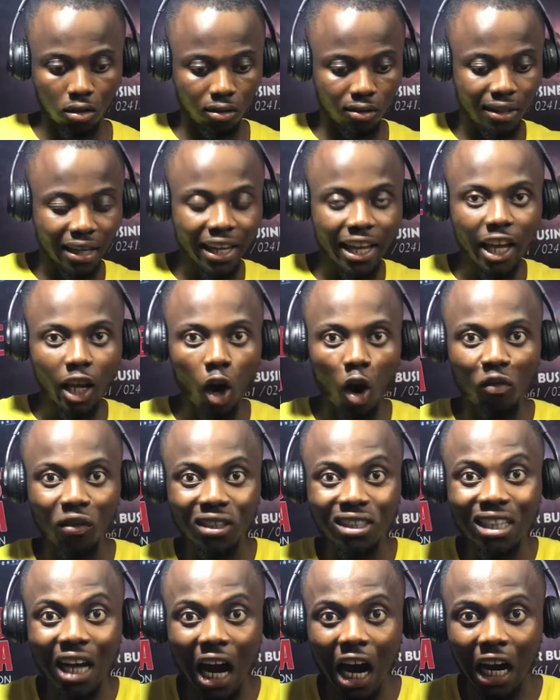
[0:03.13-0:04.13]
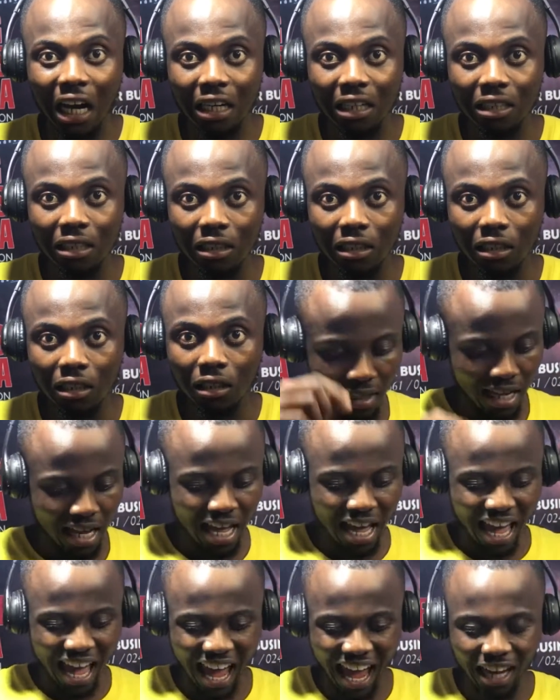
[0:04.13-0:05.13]
taking care of a child
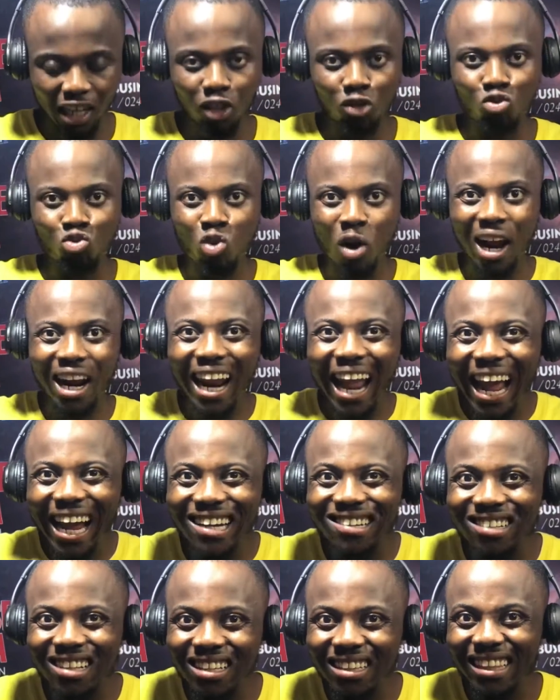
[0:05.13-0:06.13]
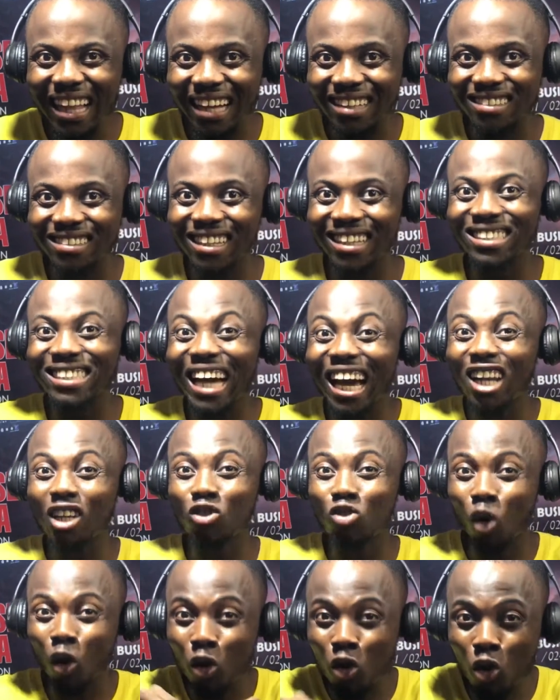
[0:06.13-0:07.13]
and realizing that the child
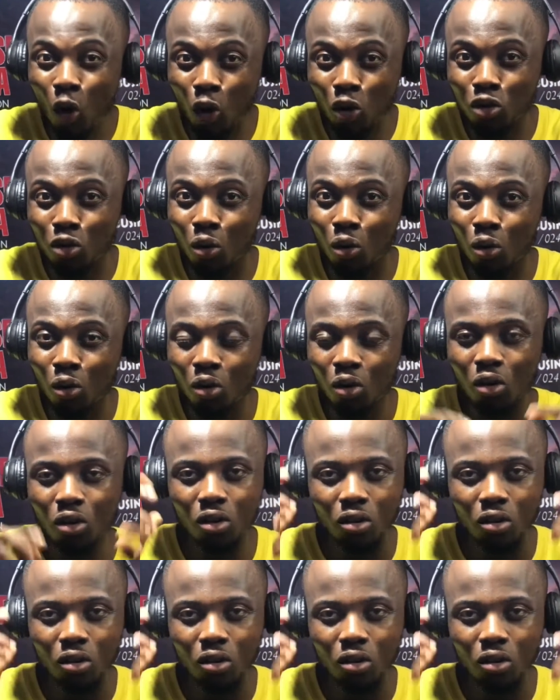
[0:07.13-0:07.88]
is not yours, no.